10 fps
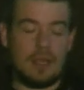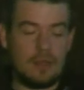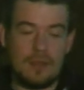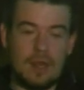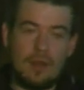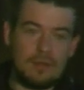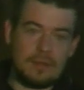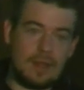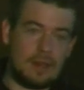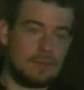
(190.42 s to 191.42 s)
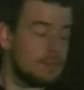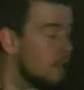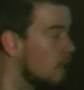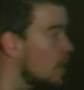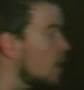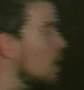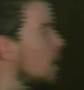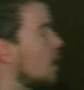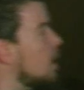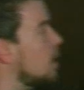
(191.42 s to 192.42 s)
and you get all their data.
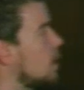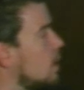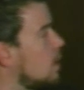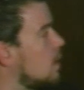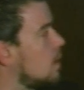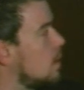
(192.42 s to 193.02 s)
Just don't be like